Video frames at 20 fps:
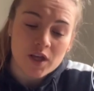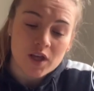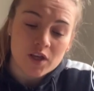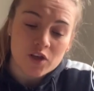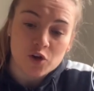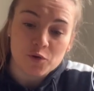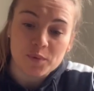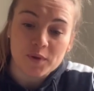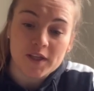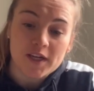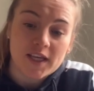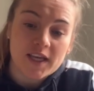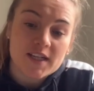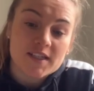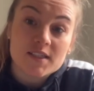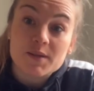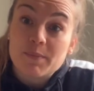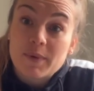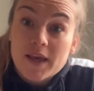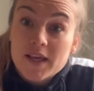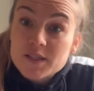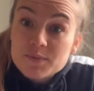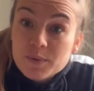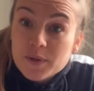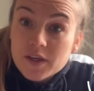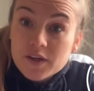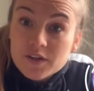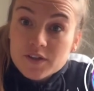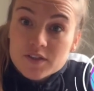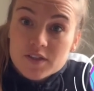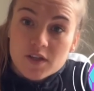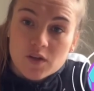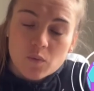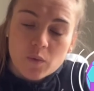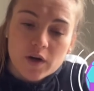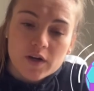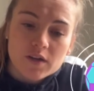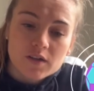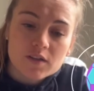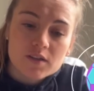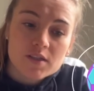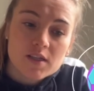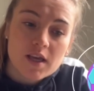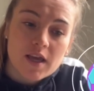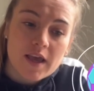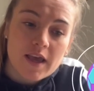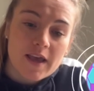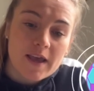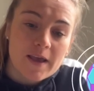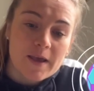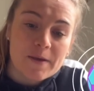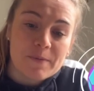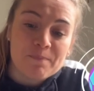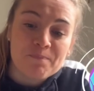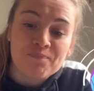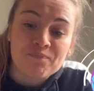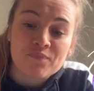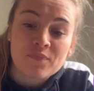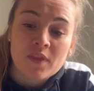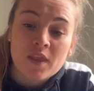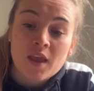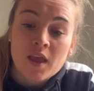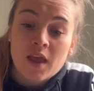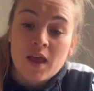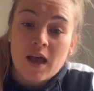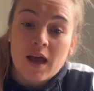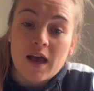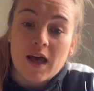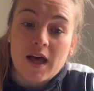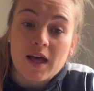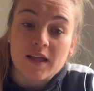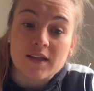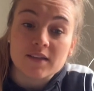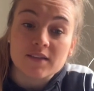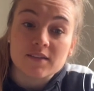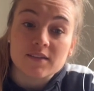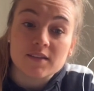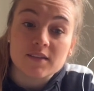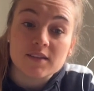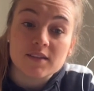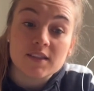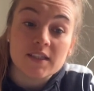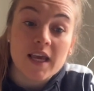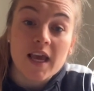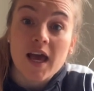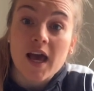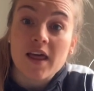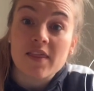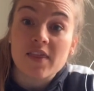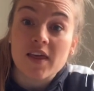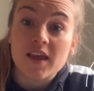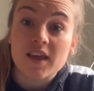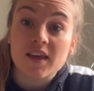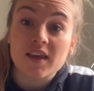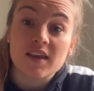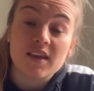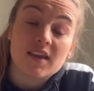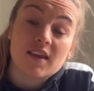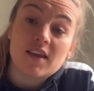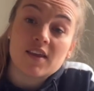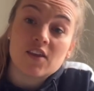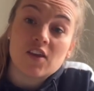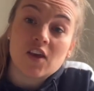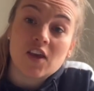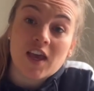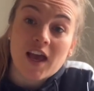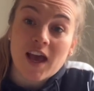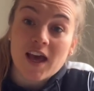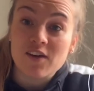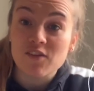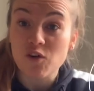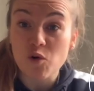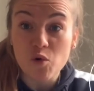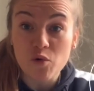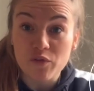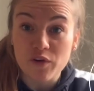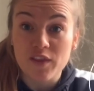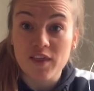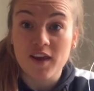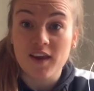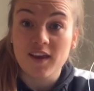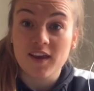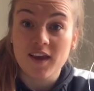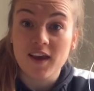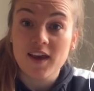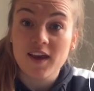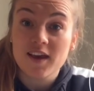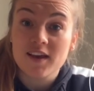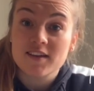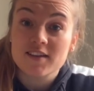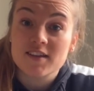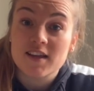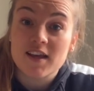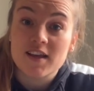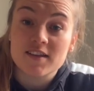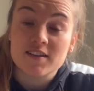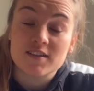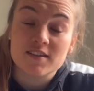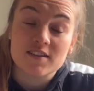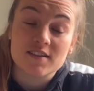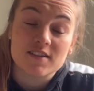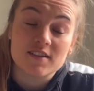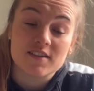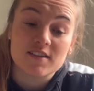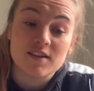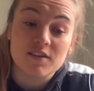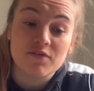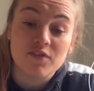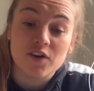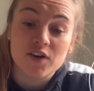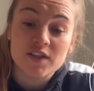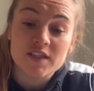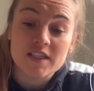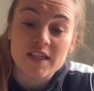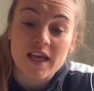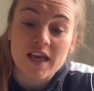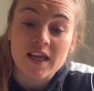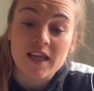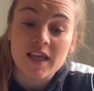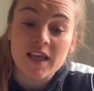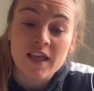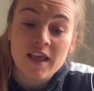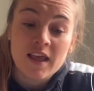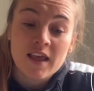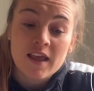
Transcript: You're playing against the best players in the world, um, and yeah, I think you can't overthink it. Is is the first thing.